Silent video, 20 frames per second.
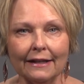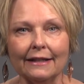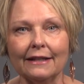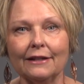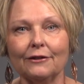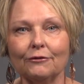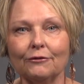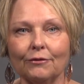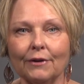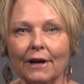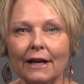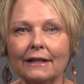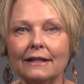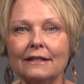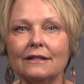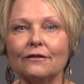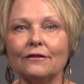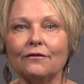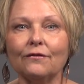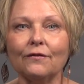Get
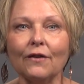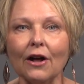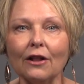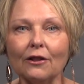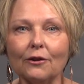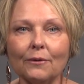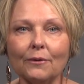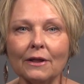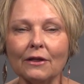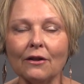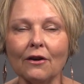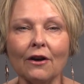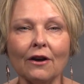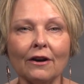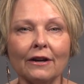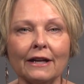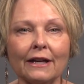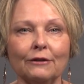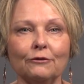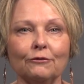ready to follow
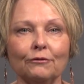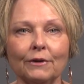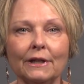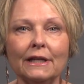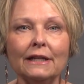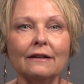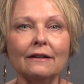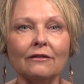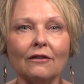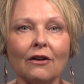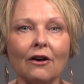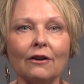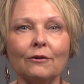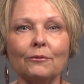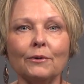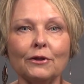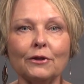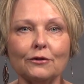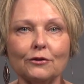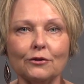along and read along
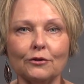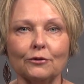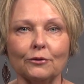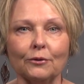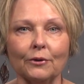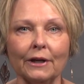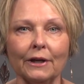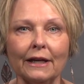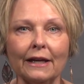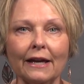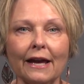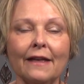with the story.